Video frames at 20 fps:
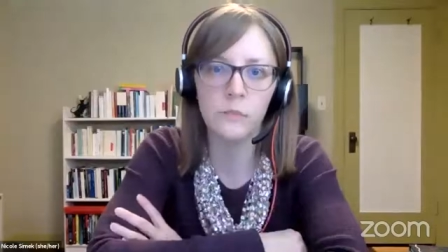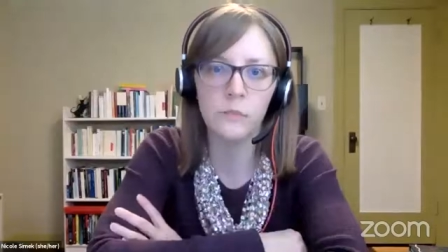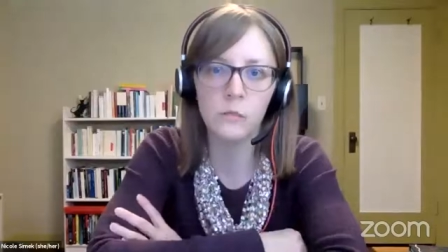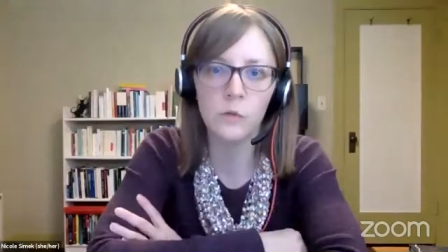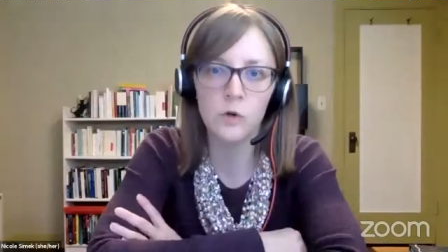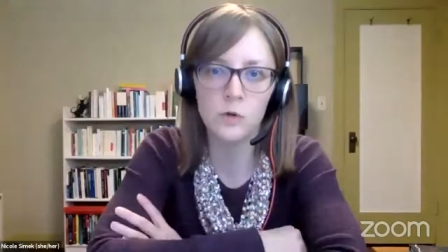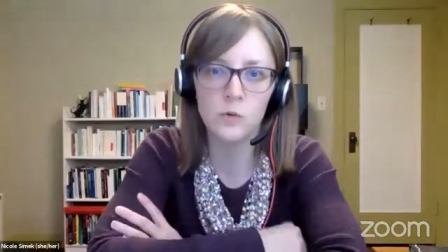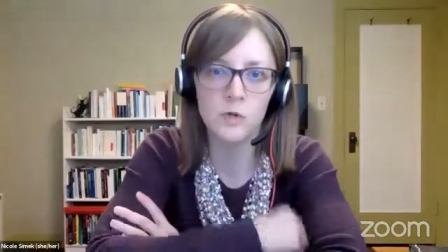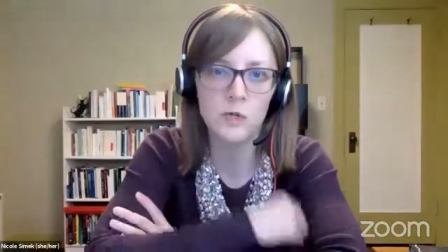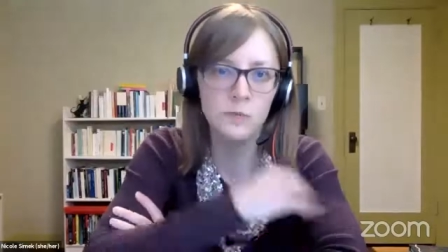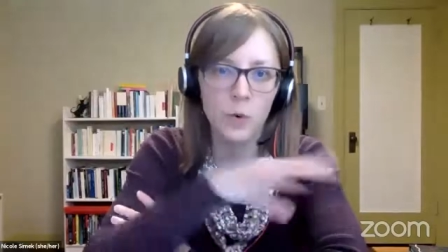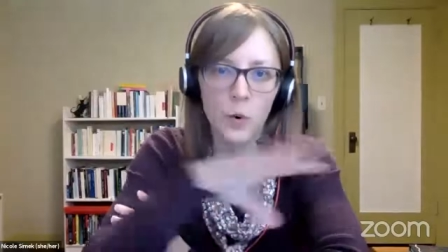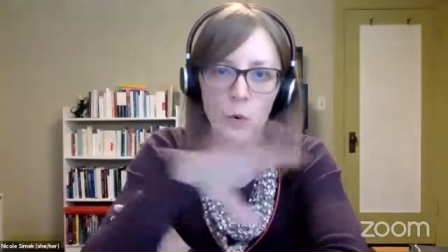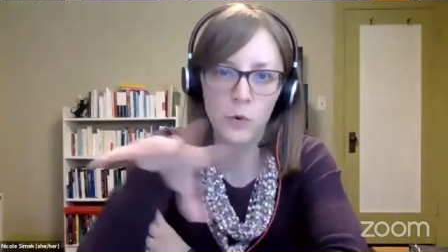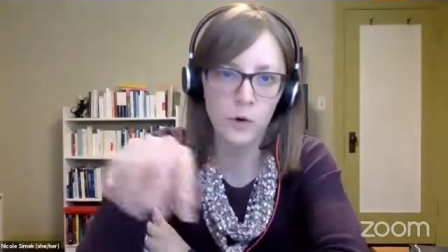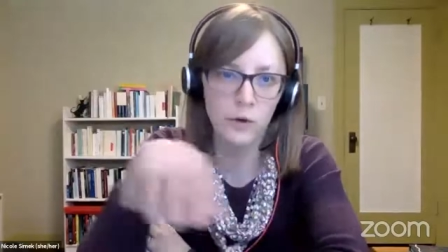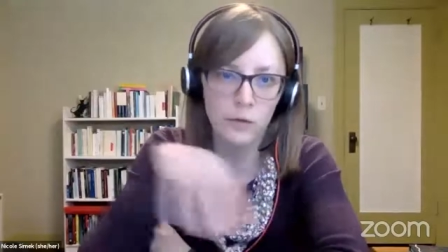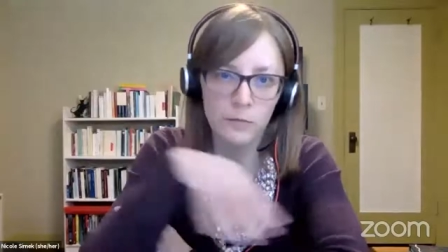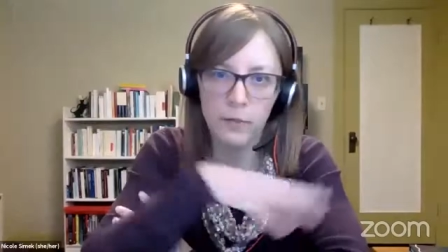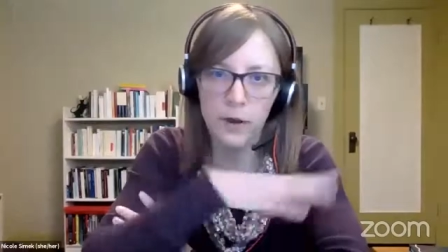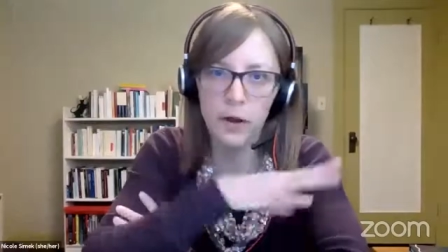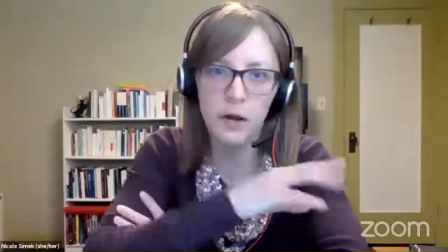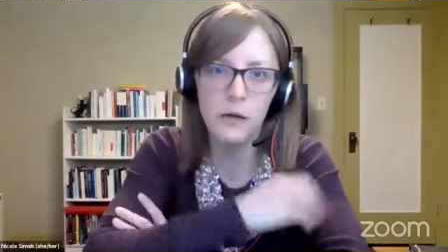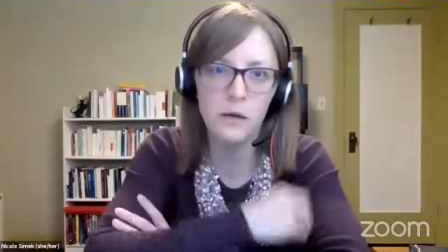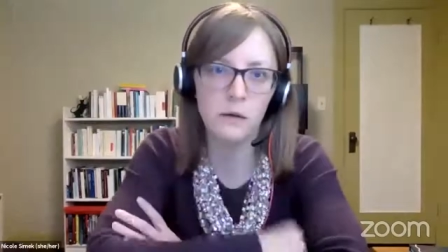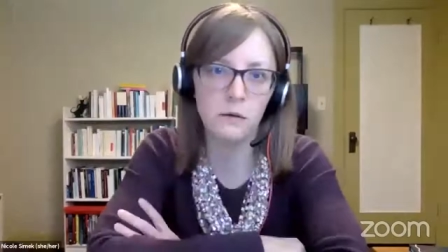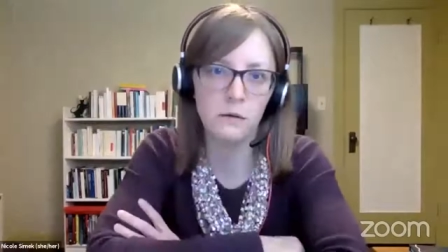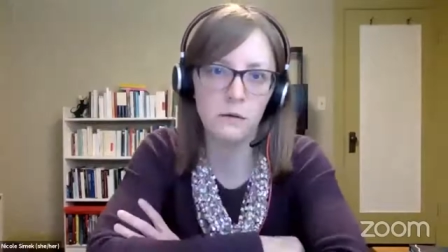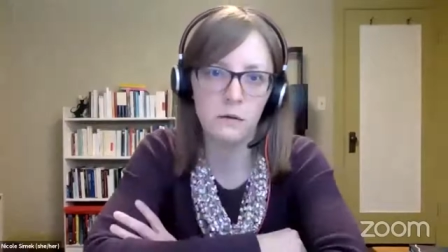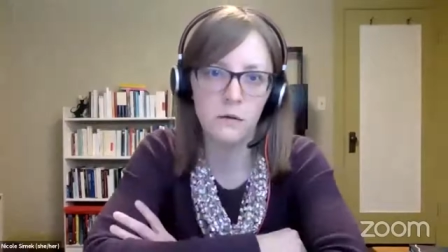which was spoken
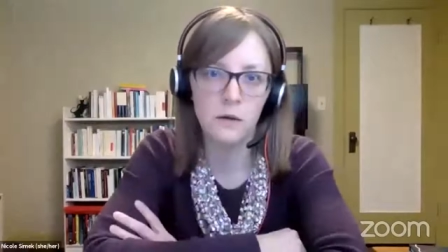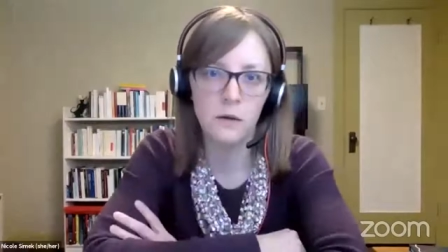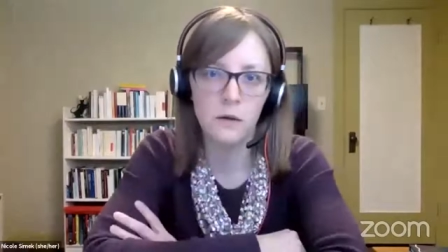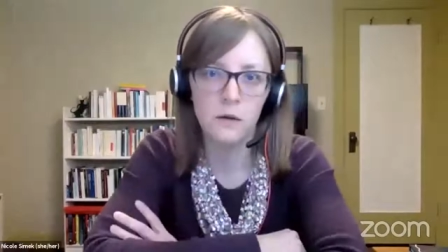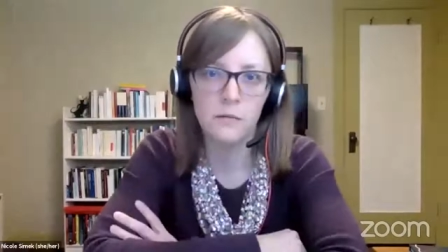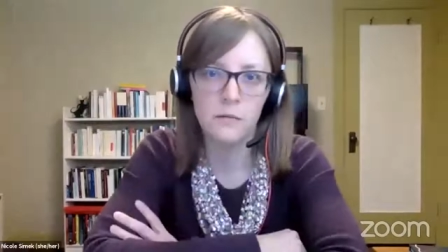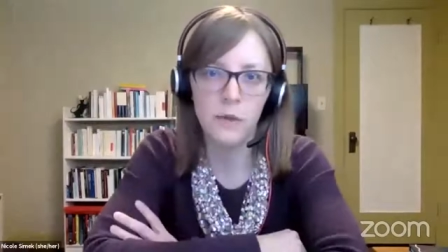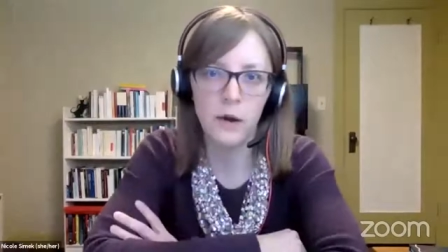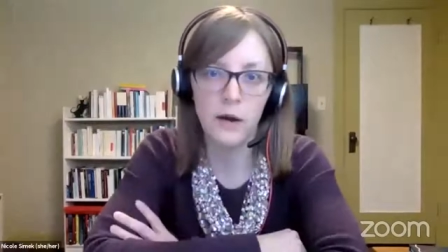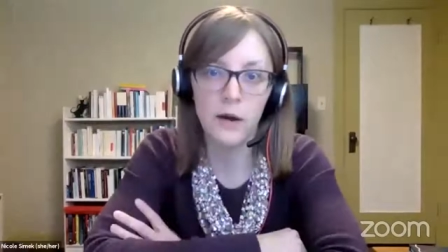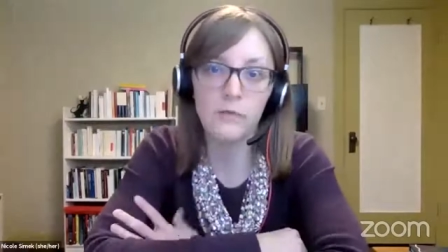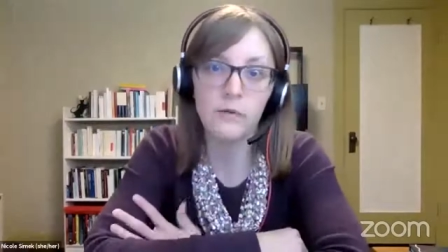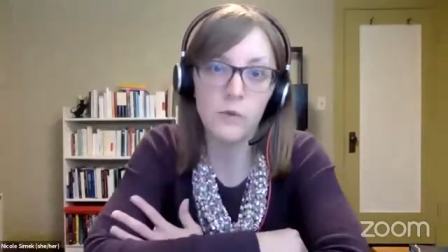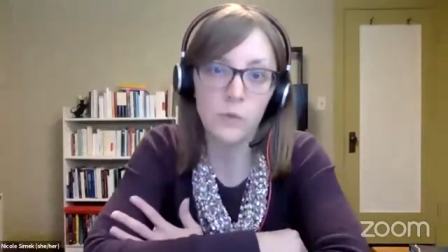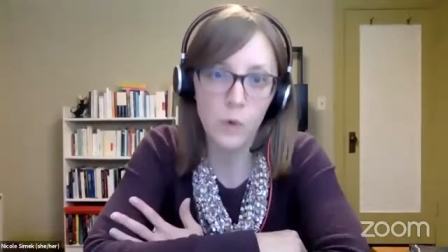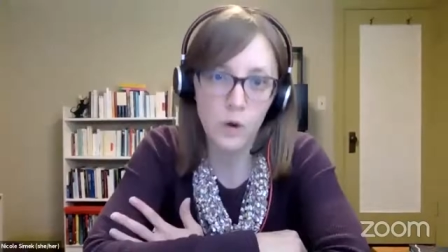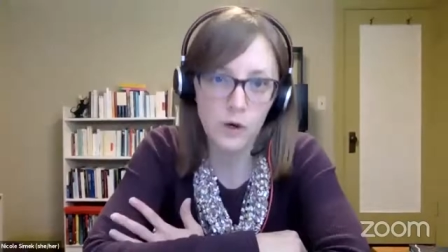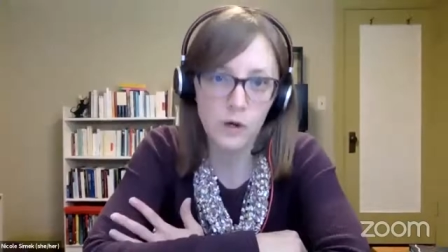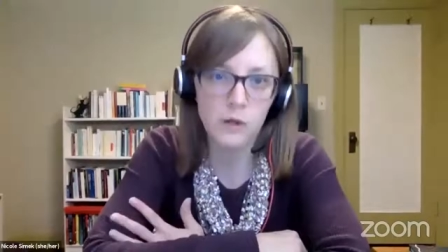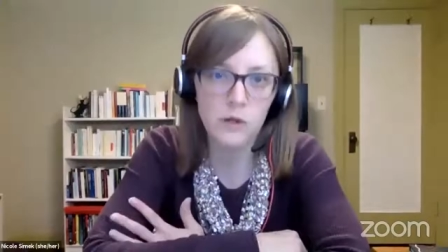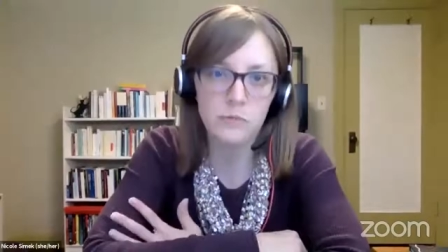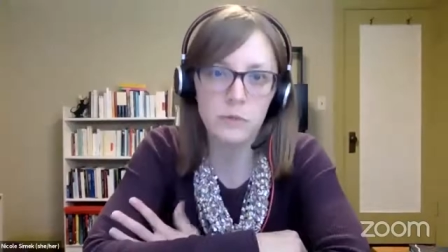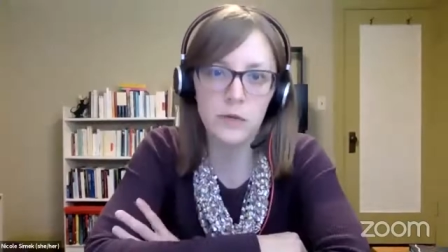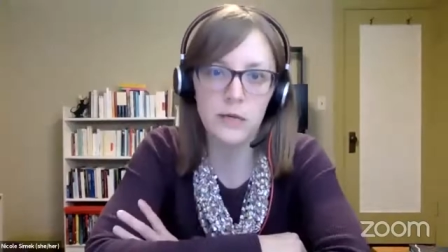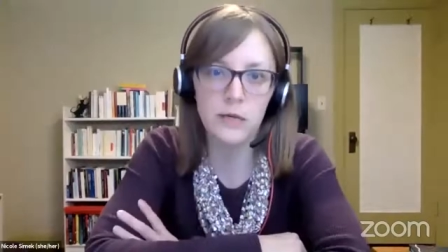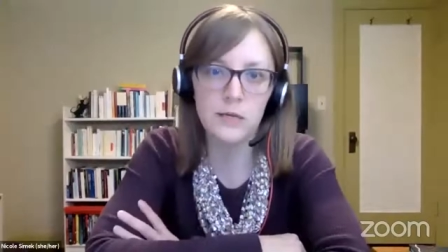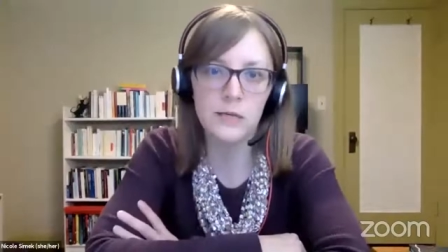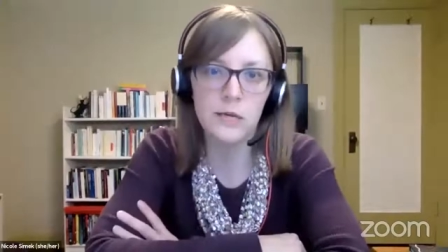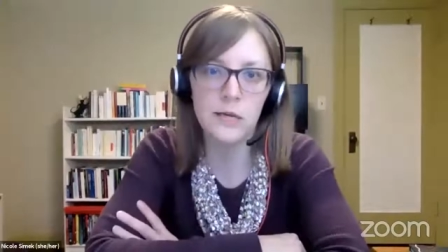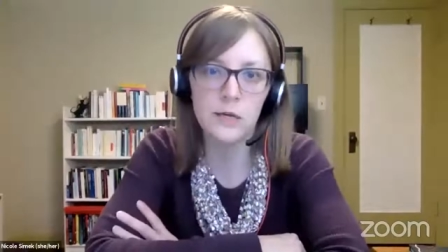by everyone on the
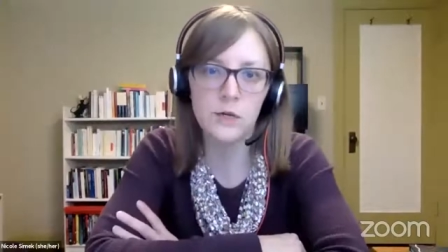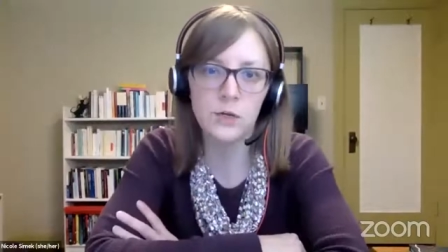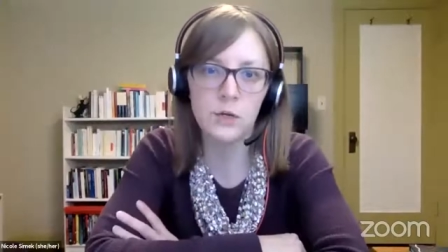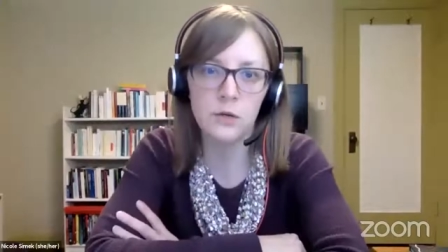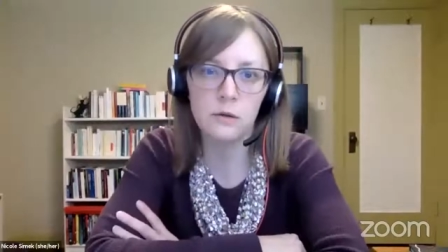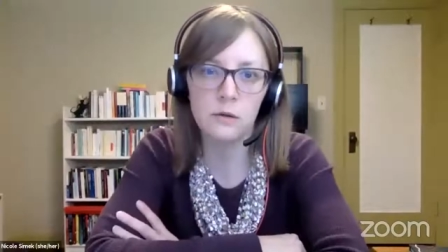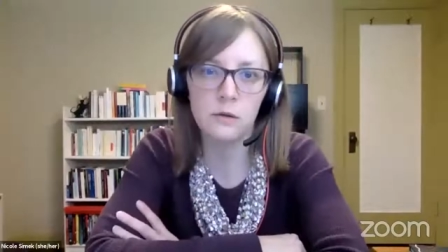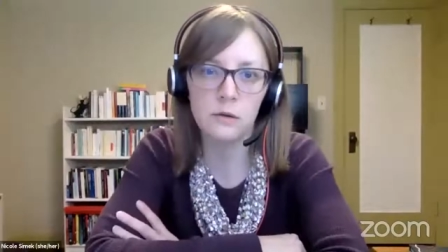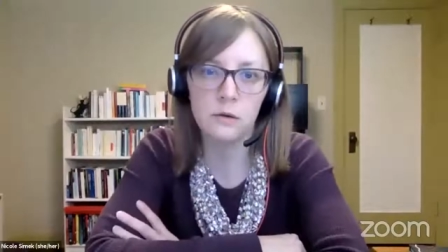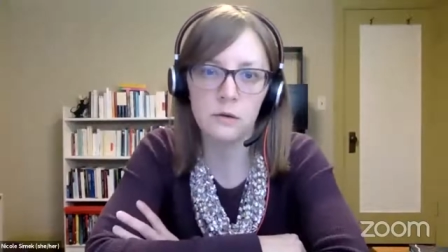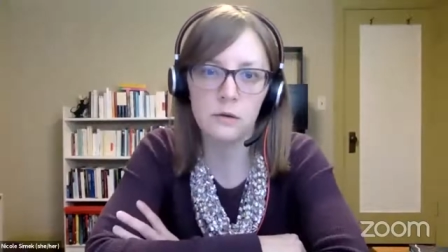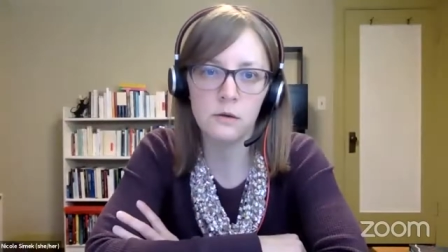plantation.